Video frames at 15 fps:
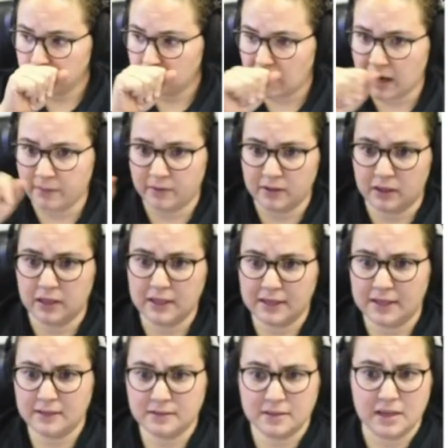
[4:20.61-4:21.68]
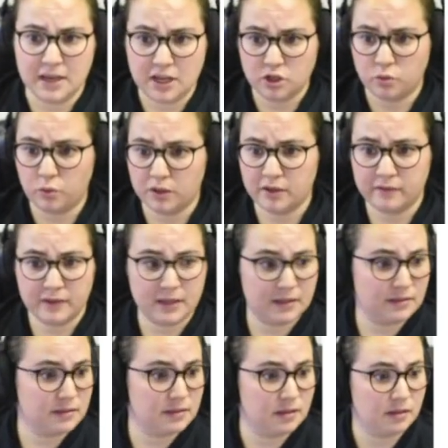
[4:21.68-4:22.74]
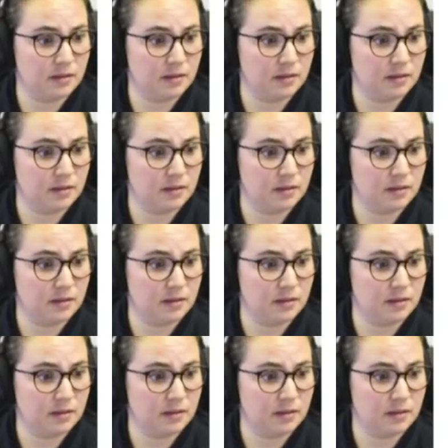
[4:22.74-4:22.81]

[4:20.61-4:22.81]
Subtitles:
I'm going to click into each one of these